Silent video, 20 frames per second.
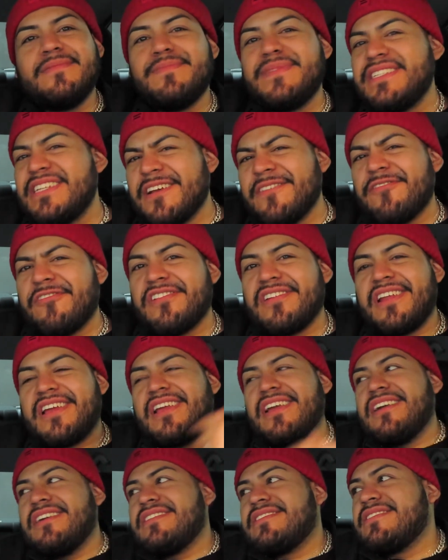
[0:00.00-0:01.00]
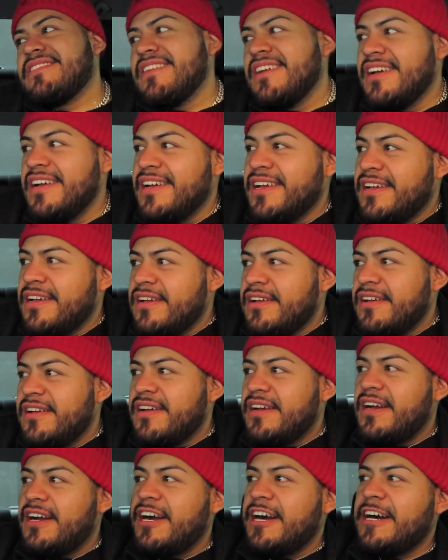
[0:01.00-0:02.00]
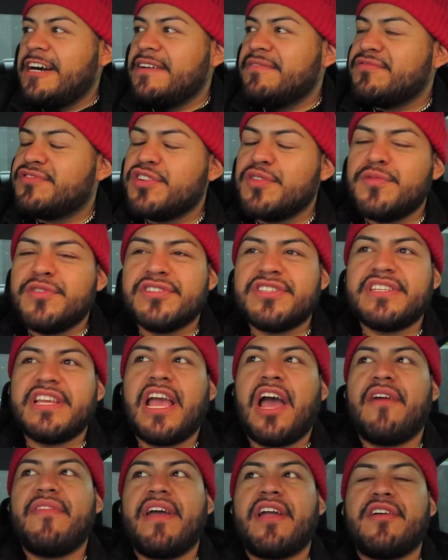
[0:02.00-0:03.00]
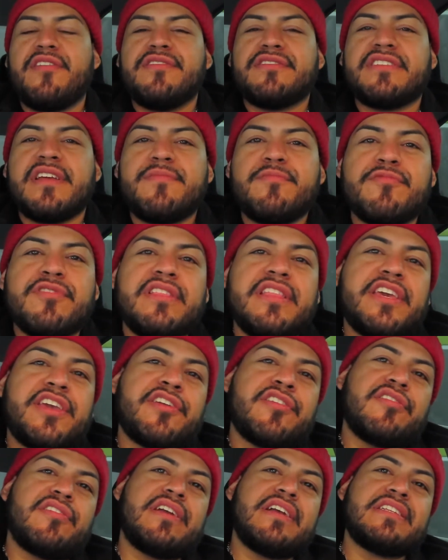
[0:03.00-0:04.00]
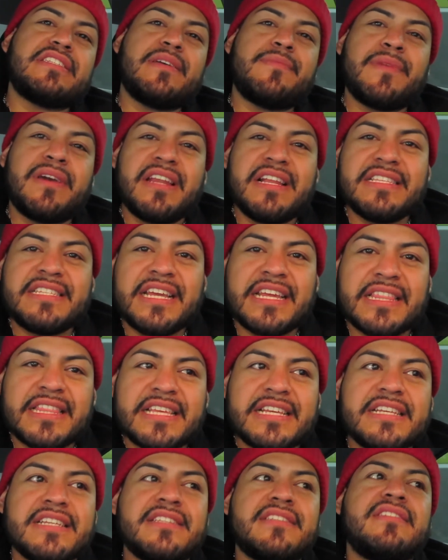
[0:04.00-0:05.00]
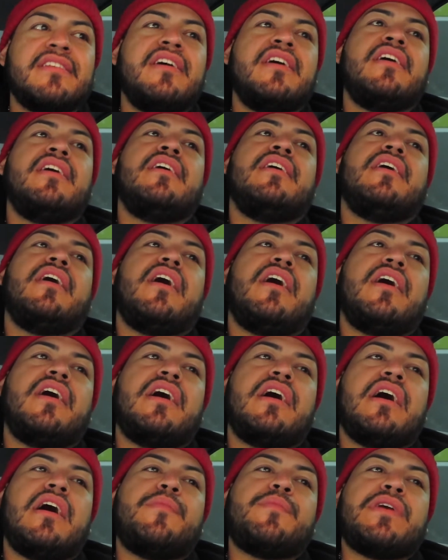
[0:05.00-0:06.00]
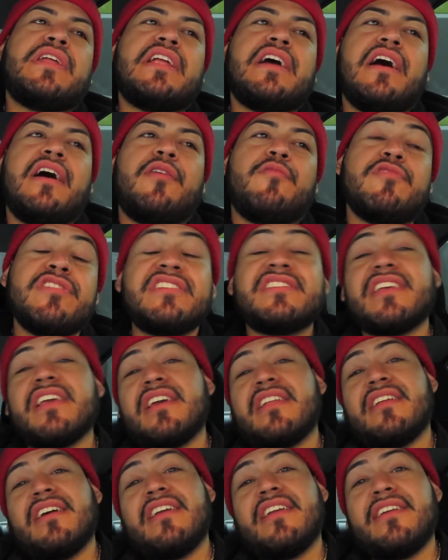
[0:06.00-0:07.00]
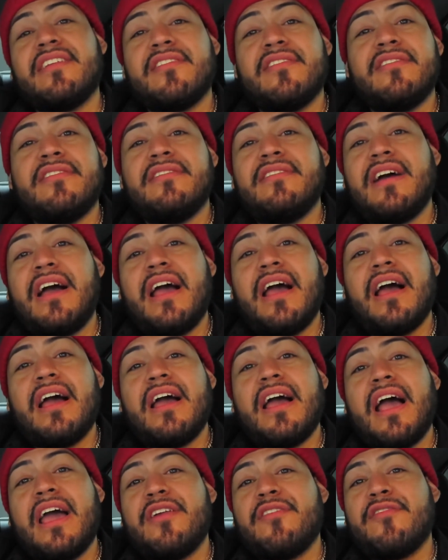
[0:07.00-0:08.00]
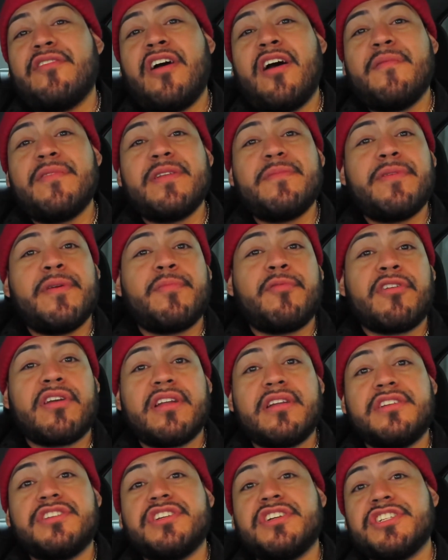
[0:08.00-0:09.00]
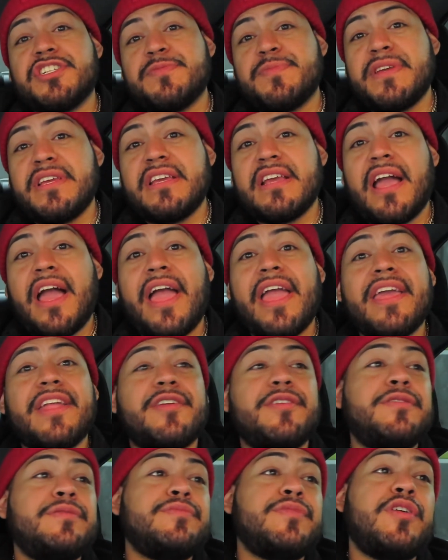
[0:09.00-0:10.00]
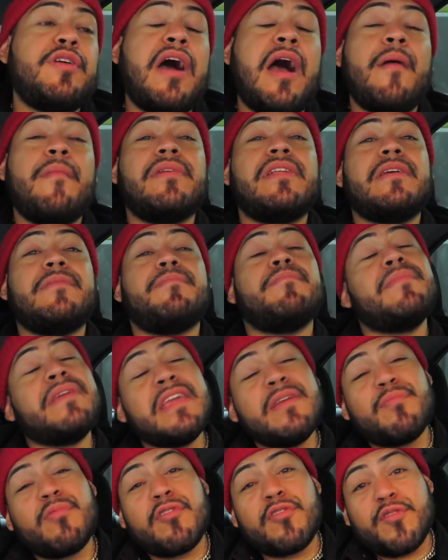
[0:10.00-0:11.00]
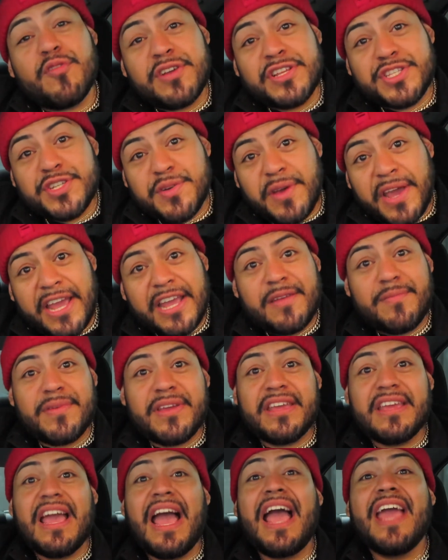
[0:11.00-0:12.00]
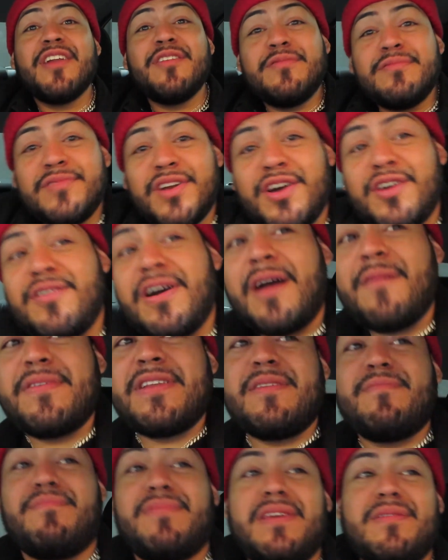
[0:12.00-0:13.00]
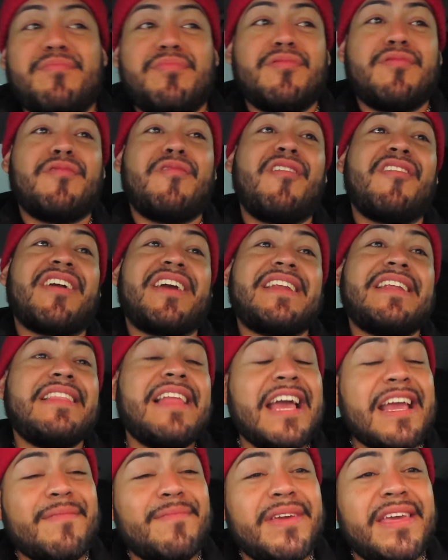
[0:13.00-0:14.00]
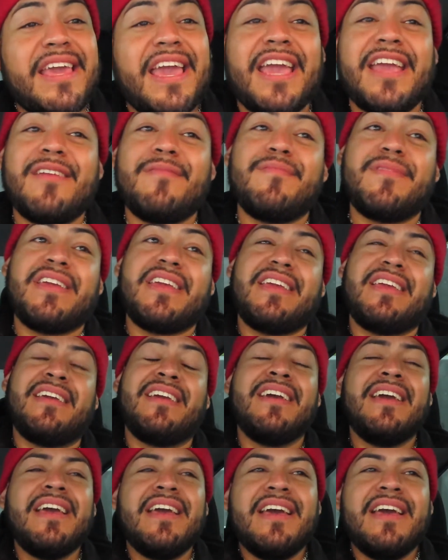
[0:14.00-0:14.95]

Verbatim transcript: be different, I guess. Um, so we'll see how that goes. I'm really curious. I'm gonna take this. Uh, I'm gonna risk it. You know, uh, I don't know how many people are gonna judge me. I don't know how many people are going to hate me. I don't know how many people are gonna like me, hate me,